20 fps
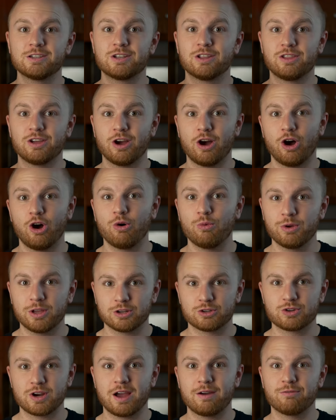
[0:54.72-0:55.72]
to the
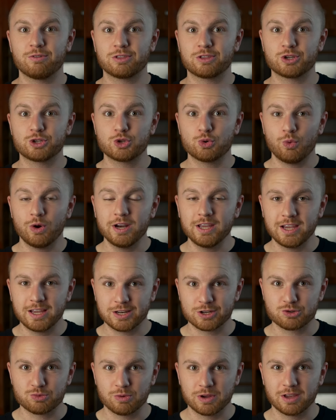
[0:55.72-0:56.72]
all-wheel drive with the
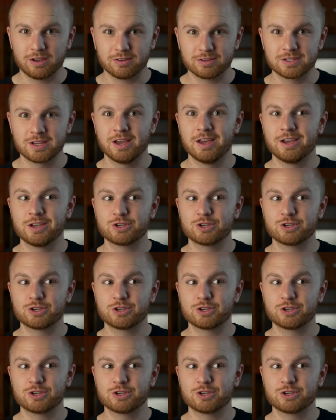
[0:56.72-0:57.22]
20-inch wheels.